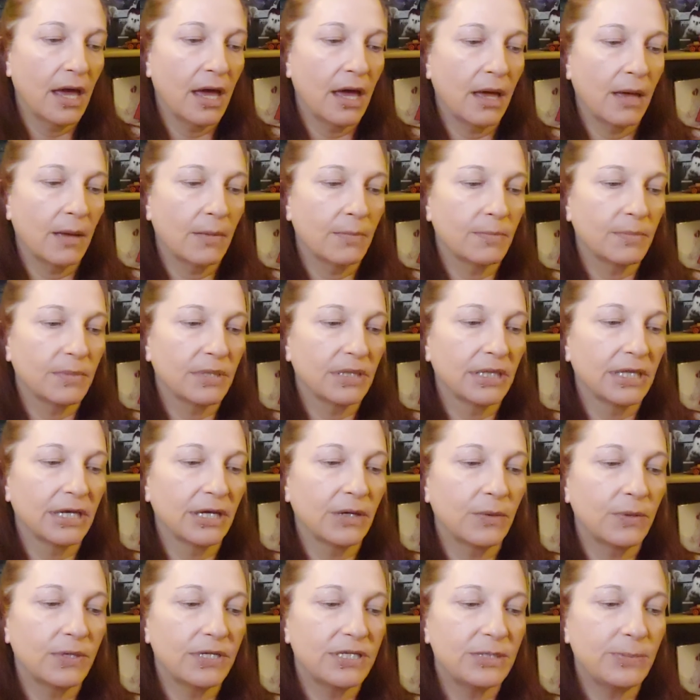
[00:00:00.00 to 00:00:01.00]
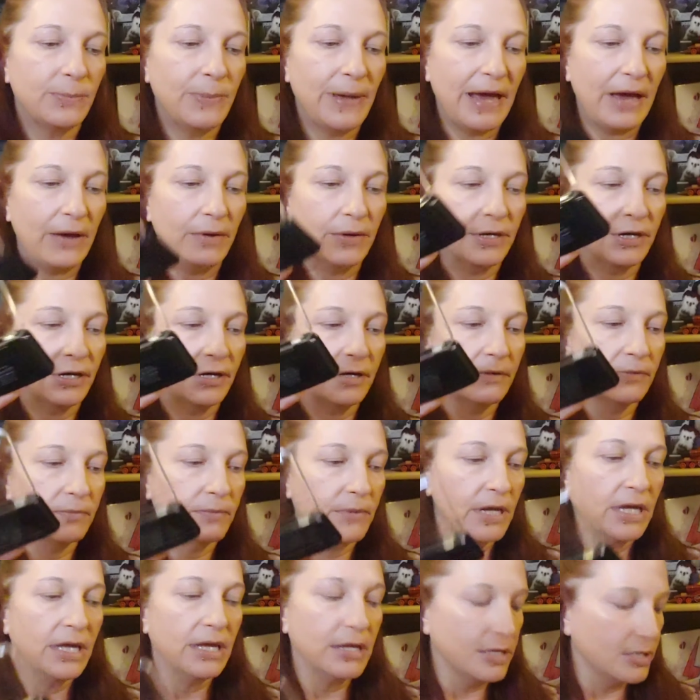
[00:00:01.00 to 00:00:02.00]
liquid to powder.
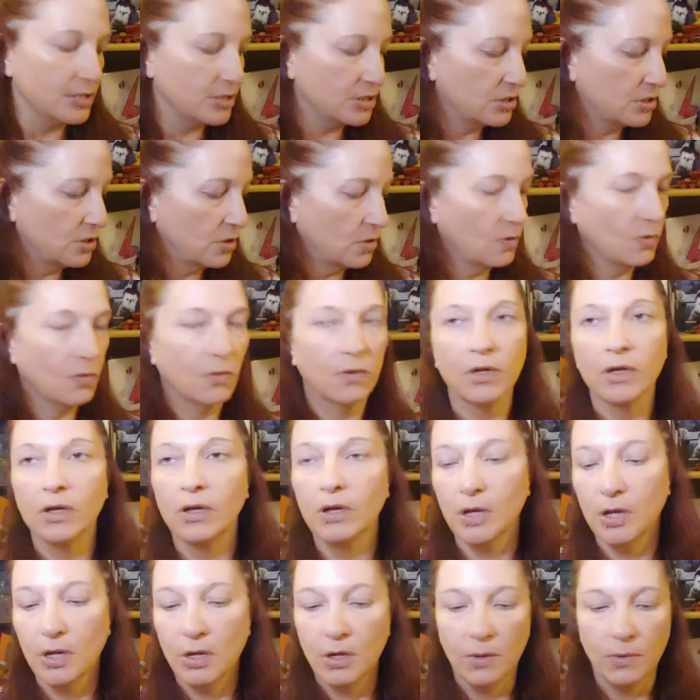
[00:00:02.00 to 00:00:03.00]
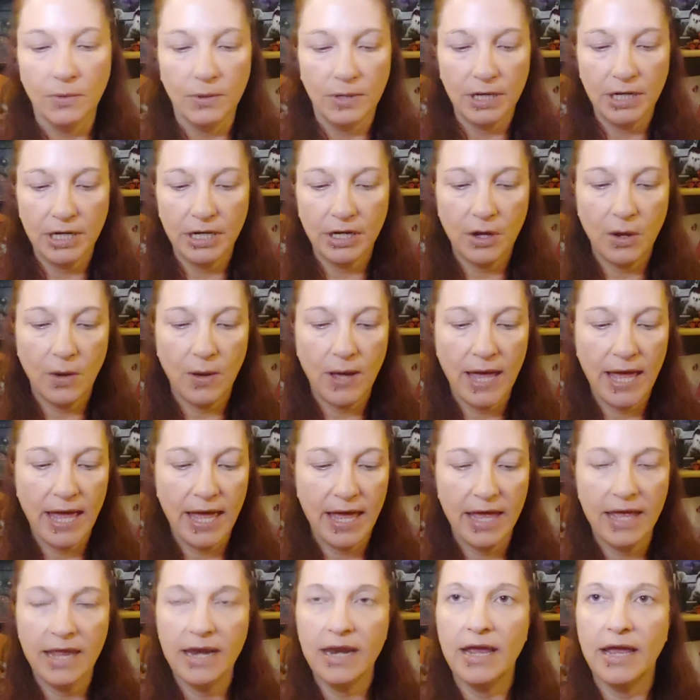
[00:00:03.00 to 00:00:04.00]
So we're going to go
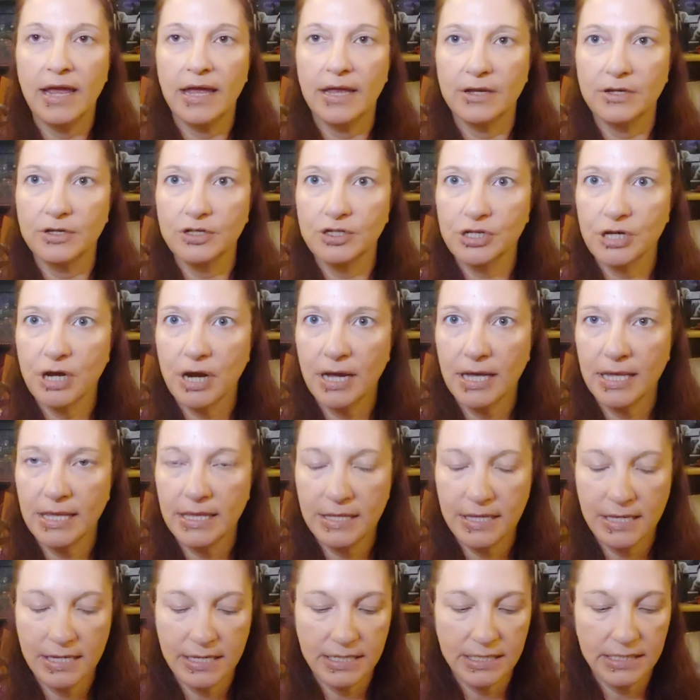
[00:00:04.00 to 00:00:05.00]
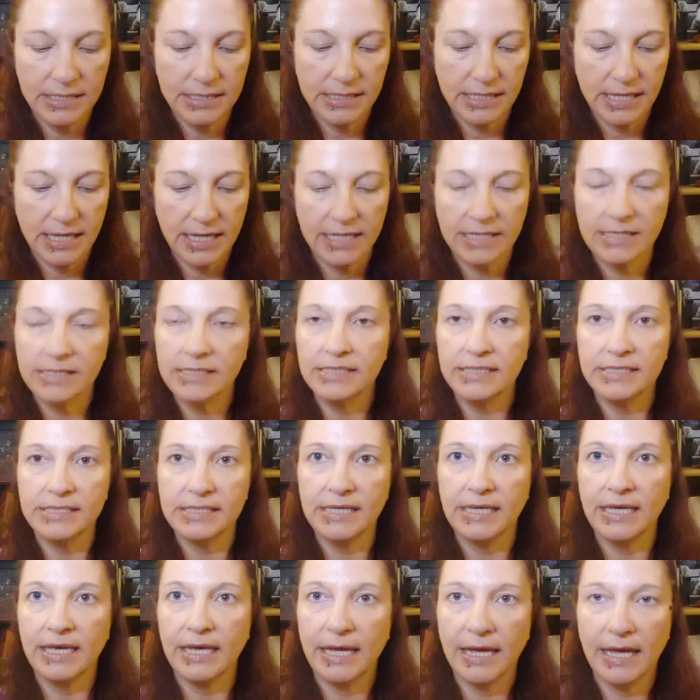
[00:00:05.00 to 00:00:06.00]
ahead and try this and
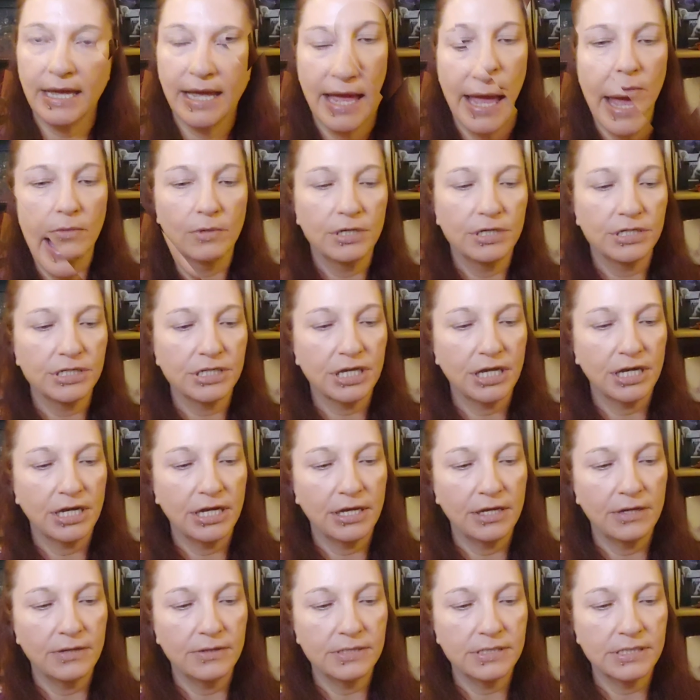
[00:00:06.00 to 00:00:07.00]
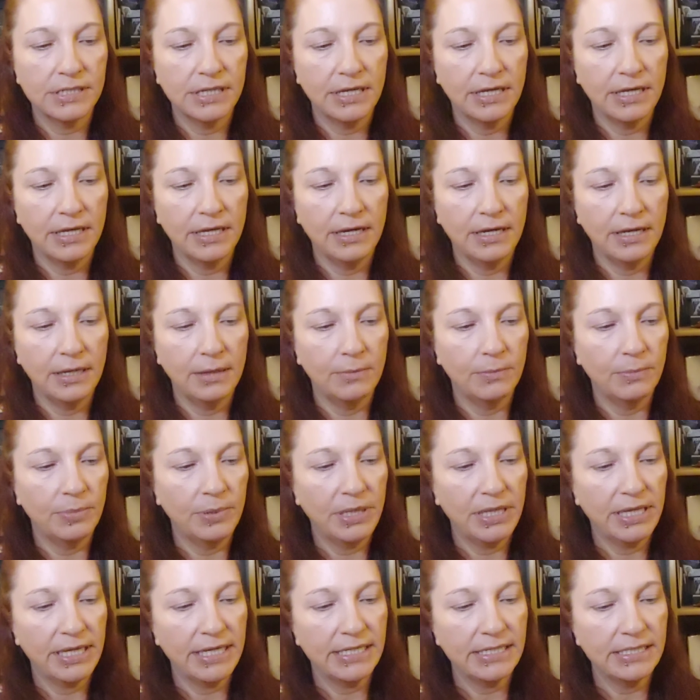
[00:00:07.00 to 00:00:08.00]
see how this it in
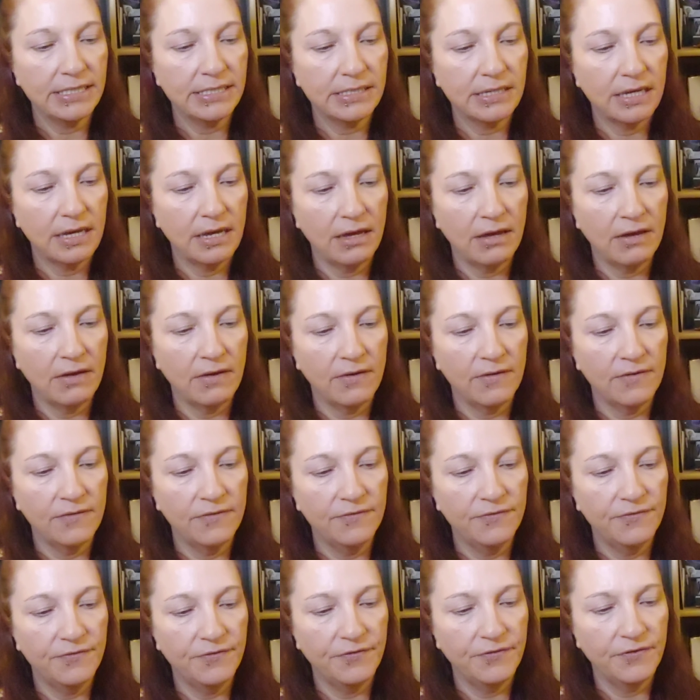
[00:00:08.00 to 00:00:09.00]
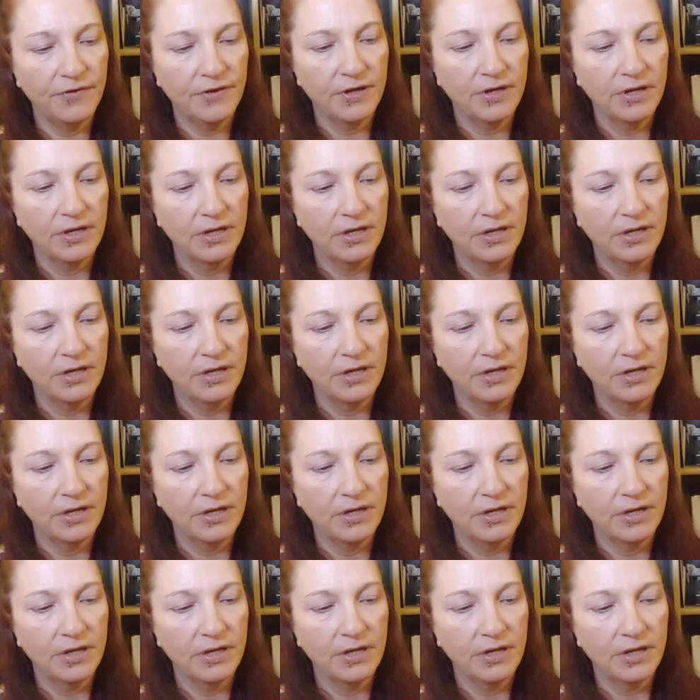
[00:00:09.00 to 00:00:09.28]
place of,